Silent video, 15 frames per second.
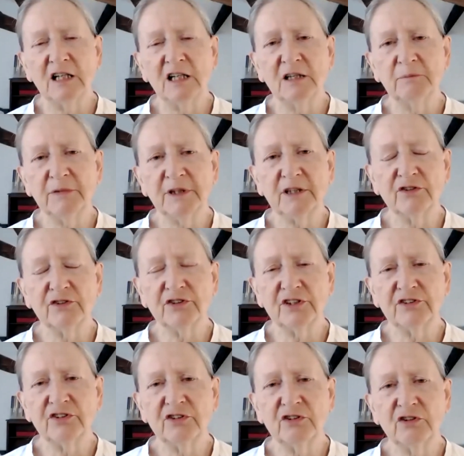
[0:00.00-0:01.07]
because
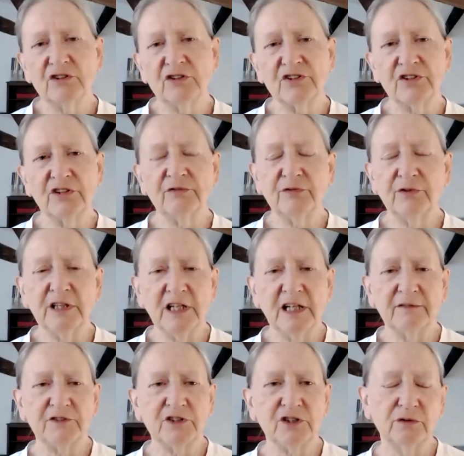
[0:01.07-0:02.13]
it's not as if we
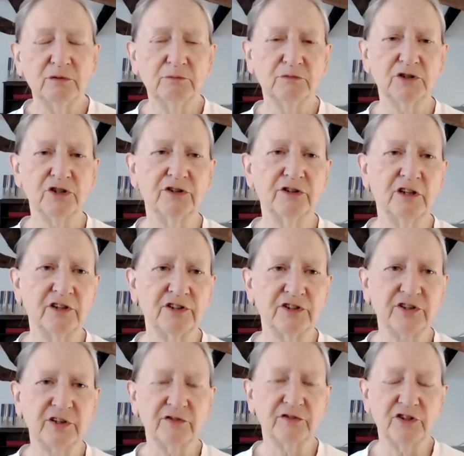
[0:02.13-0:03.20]
have to turn
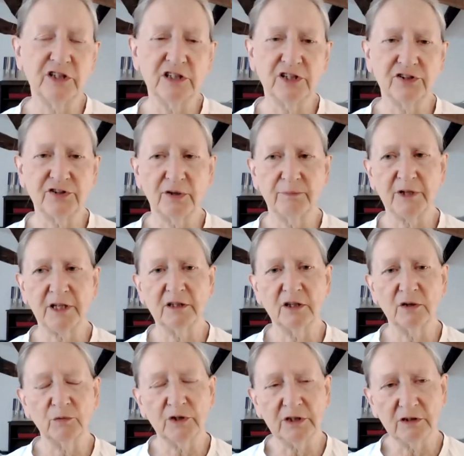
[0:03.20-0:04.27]
ourselves into something
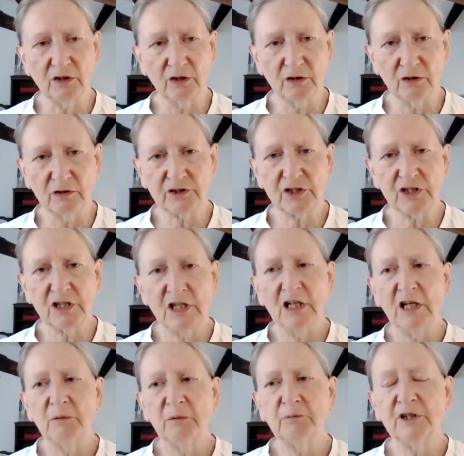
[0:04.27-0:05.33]
that we're not,
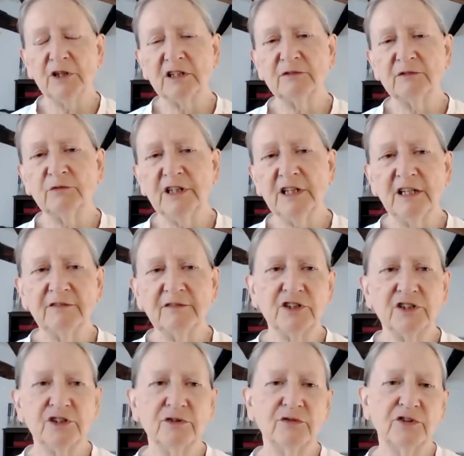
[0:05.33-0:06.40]
but we have
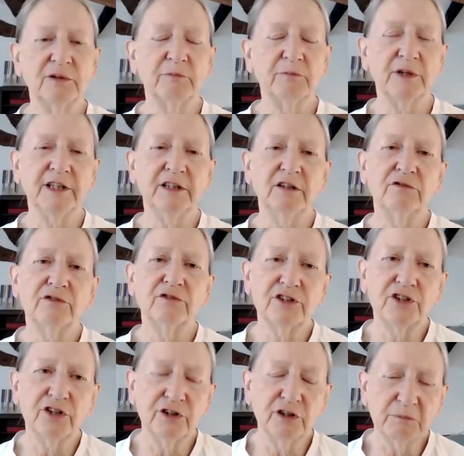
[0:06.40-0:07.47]
to simply
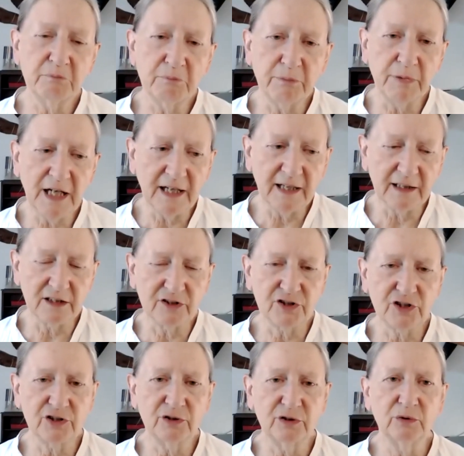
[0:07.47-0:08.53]
return back
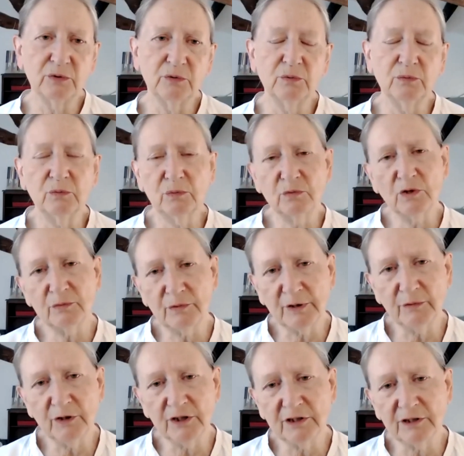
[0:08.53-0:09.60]
to what we
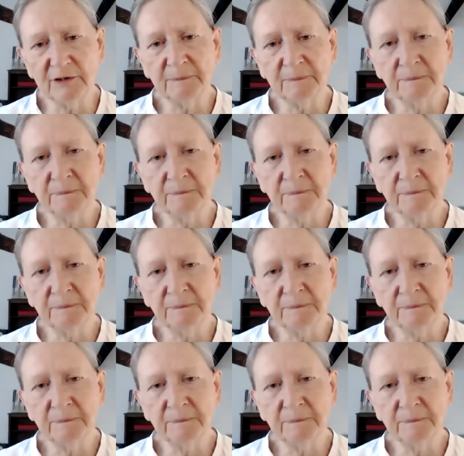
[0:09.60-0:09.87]
were